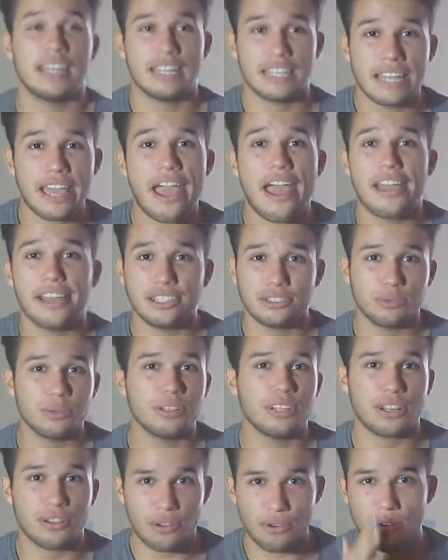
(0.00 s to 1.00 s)
Yeah, he's
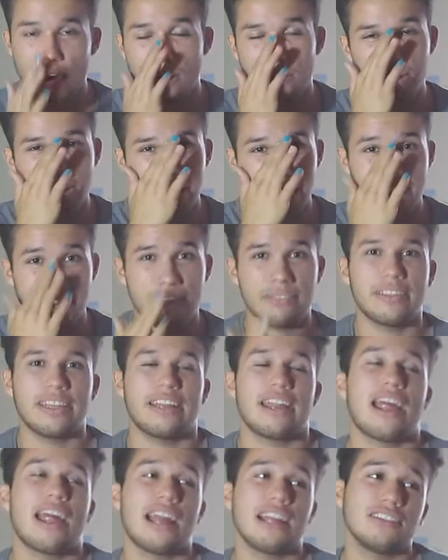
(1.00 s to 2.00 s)
really cool. I really loved it.
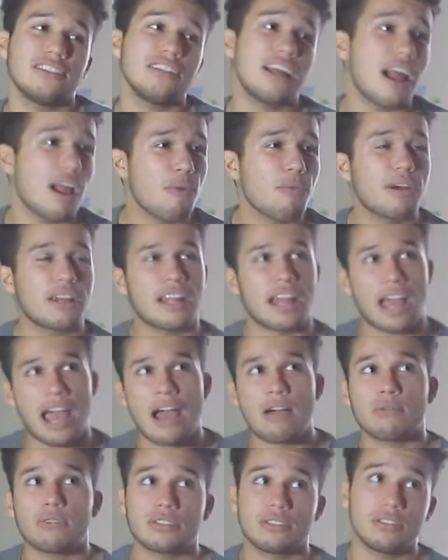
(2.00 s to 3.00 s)
Actually, I want an
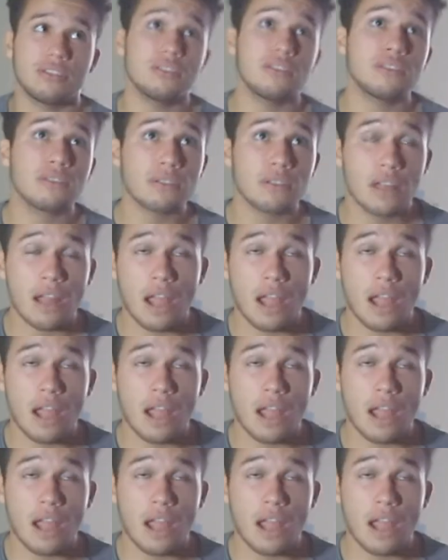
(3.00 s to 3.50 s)
owl too,